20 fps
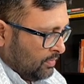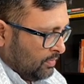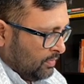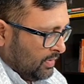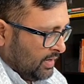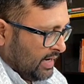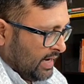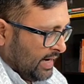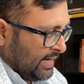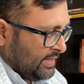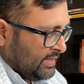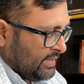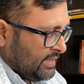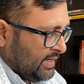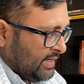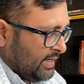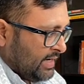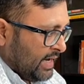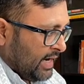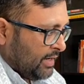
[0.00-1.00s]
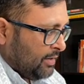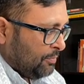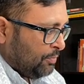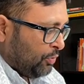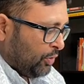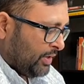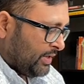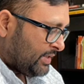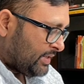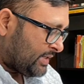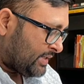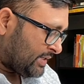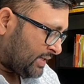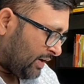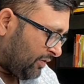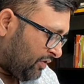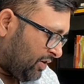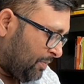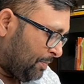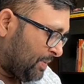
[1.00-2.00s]

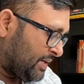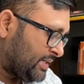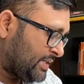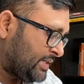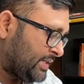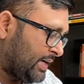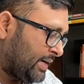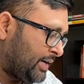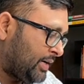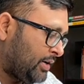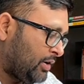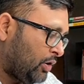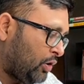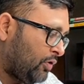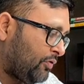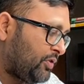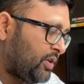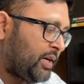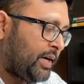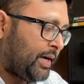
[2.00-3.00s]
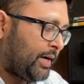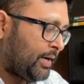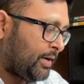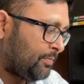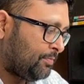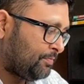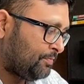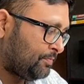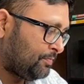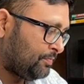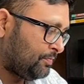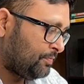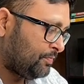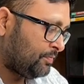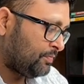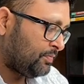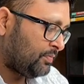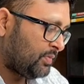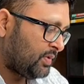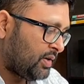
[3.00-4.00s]
.7% of the data,
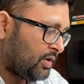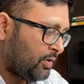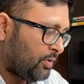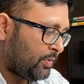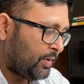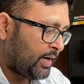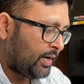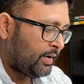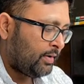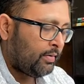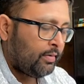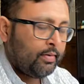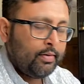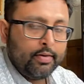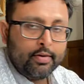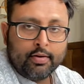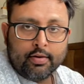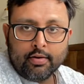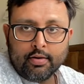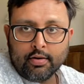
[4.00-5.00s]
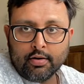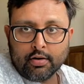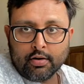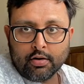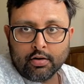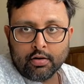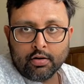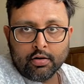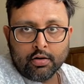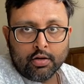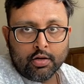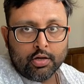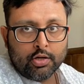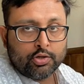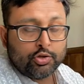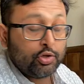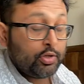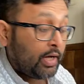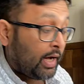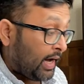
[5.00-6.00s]
right?
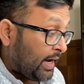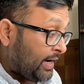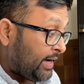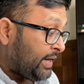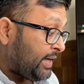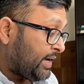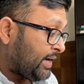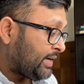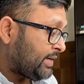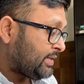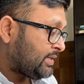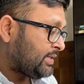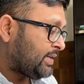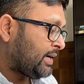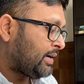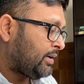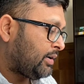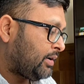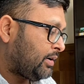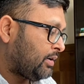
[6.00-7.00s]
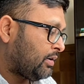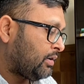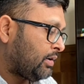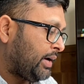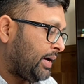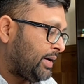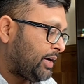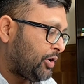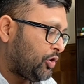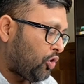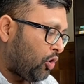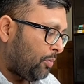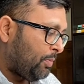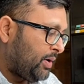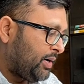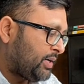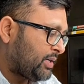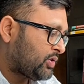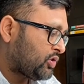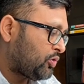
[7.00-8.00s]
So the idea is that in a
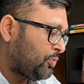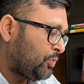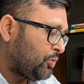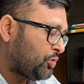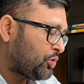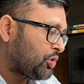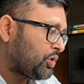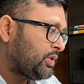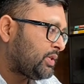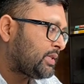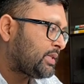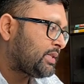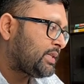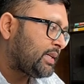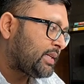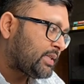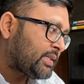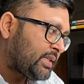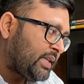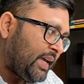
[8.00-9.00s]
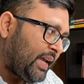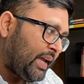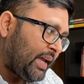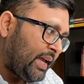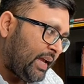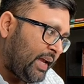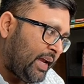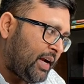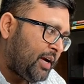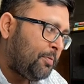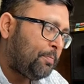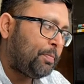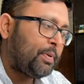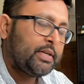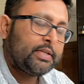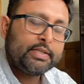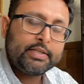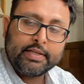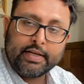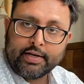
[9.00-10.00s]
normal distribution,
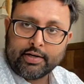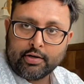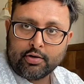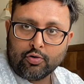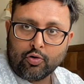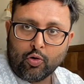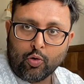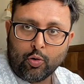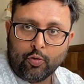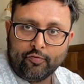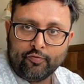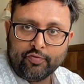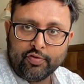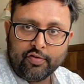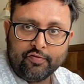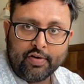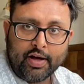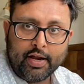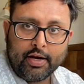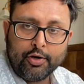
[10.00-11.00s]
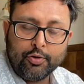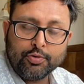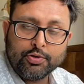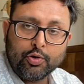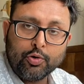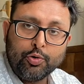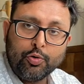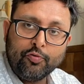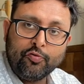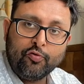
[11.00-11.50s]
68% of the values are going to